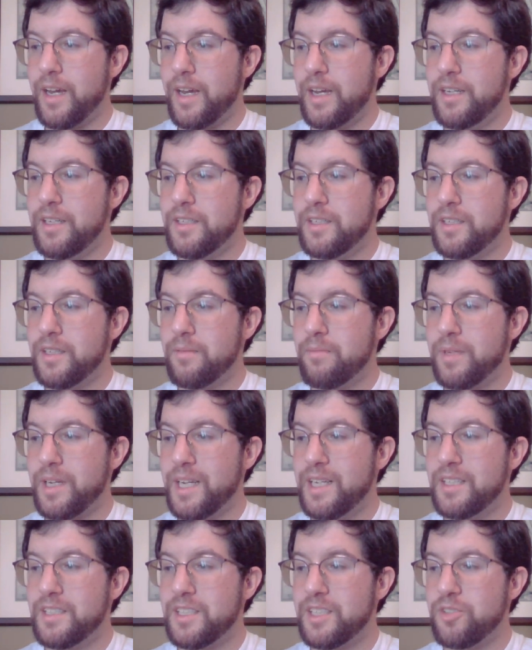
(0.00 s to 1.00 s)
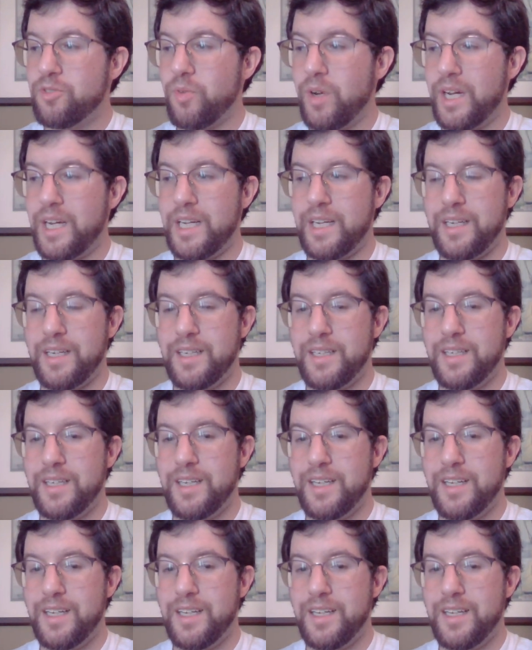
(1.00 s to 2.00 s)
begins his reign
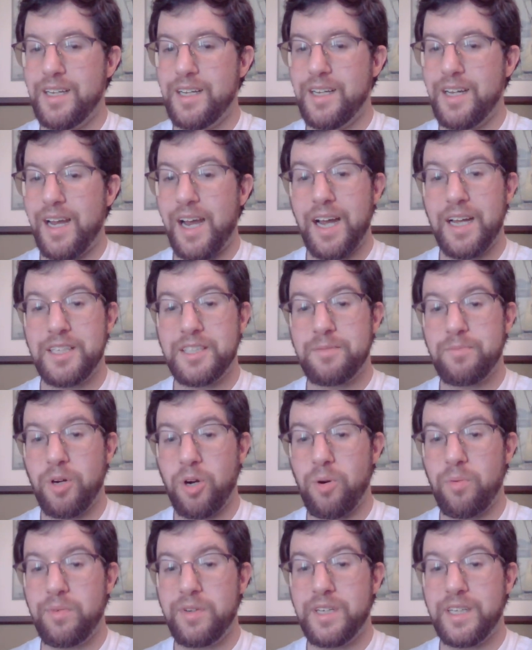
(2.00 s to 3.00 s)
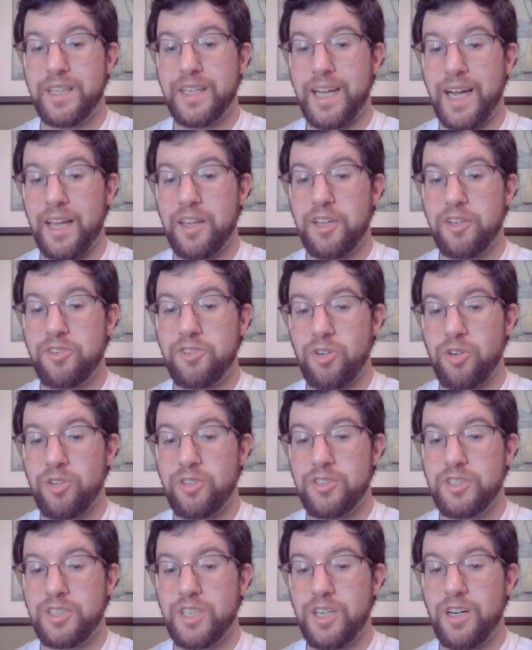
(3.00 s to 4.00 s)
as Pope to the Catholic
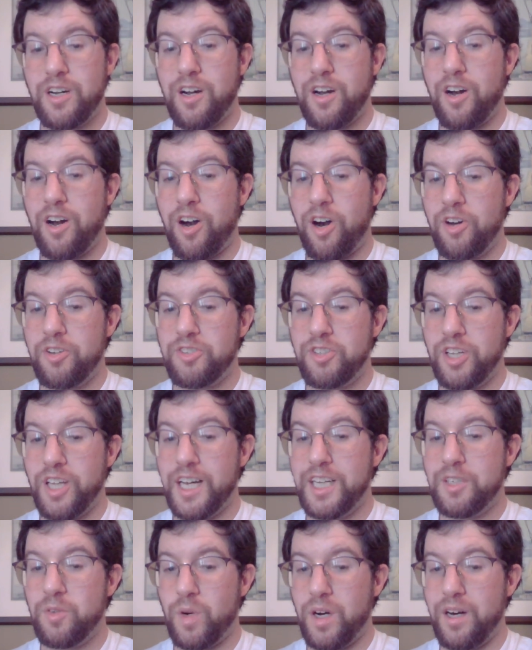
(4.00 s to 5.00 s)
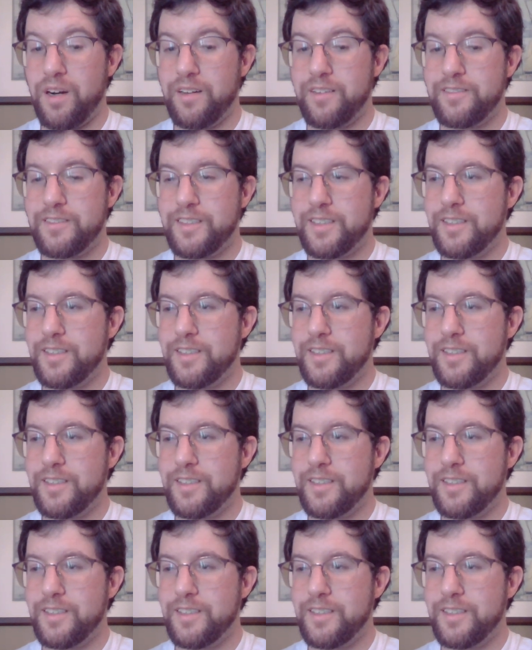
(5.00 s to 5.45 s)
Church on July 12th.